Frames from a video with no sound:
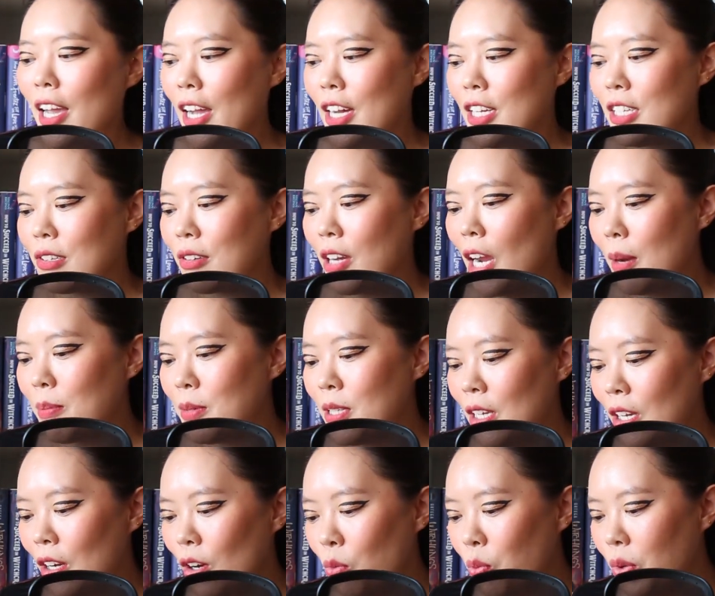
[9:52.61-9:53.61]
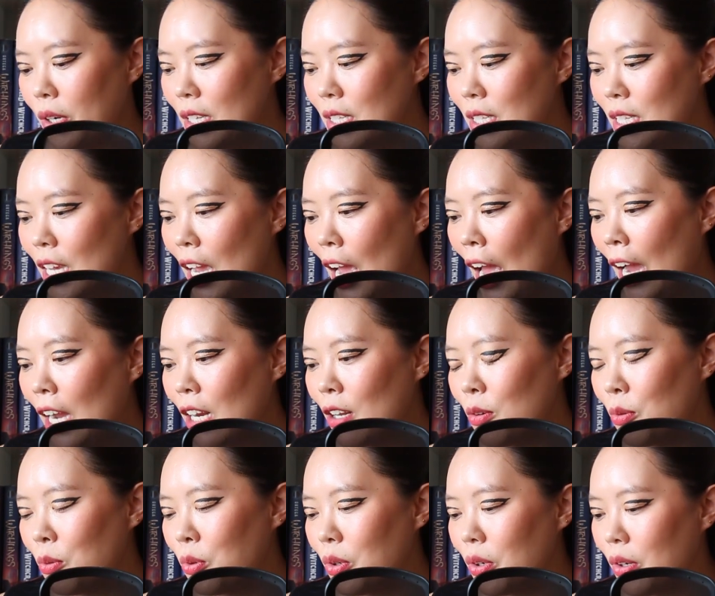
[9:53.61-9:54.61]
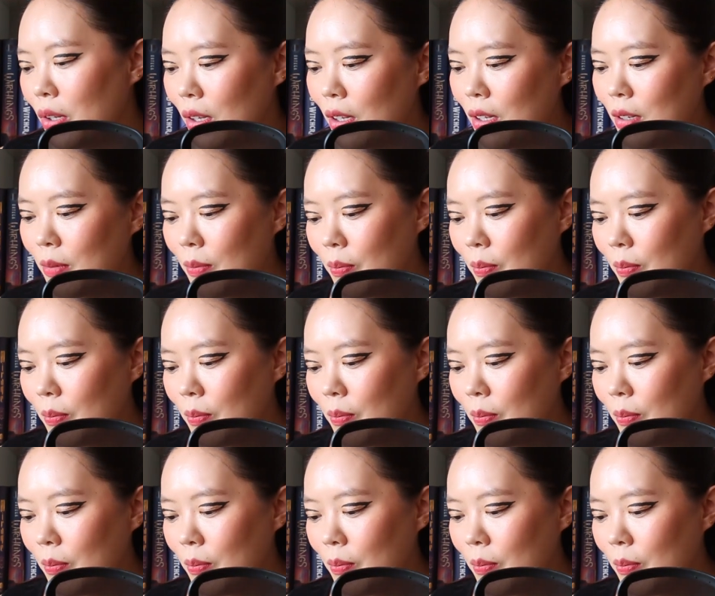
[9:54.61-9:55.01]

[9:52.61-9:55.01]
described here. What is the actual